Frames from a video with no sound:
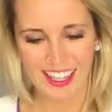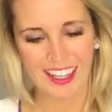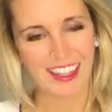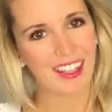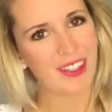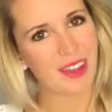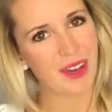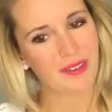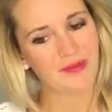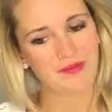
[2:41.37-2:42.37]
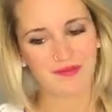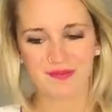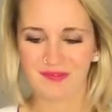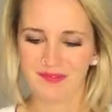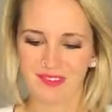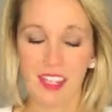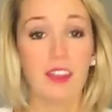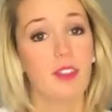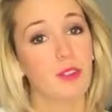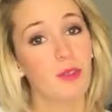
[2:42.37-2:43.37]
and there you go.
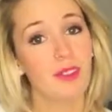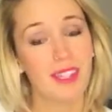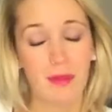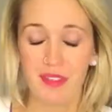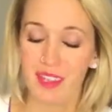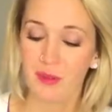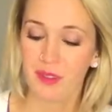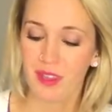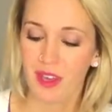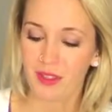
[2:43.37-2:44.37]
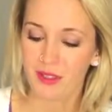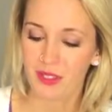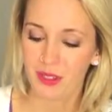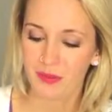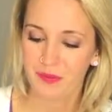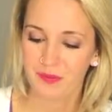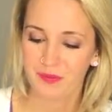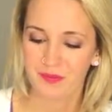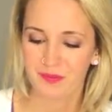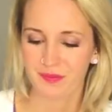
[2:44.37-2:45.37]
Do the same thing with the other 2.
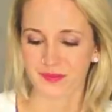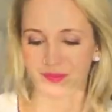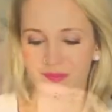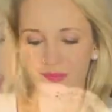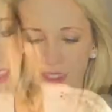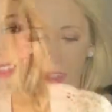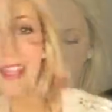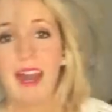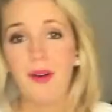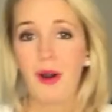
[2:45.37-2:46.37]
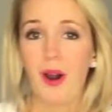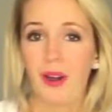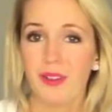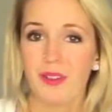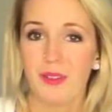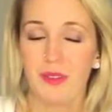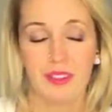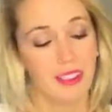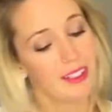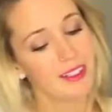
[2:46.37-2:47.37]
Now on to
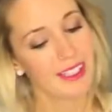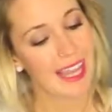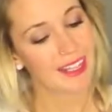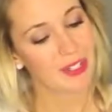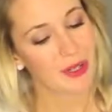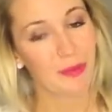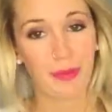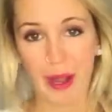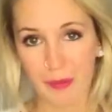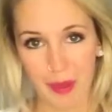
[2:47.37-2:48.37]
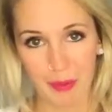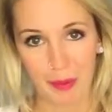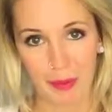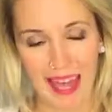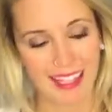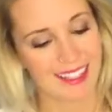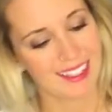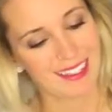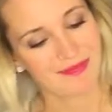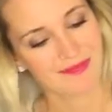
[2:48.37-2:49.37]
the little lantern brown paper
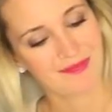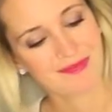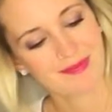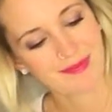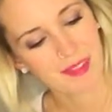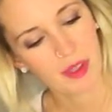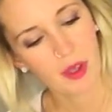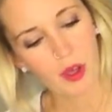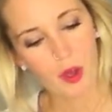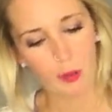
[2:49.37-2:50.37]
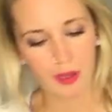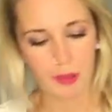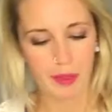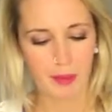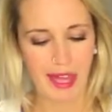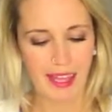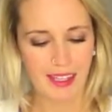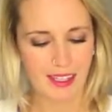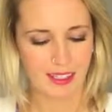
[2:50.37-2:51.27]
bags. Open up the bag,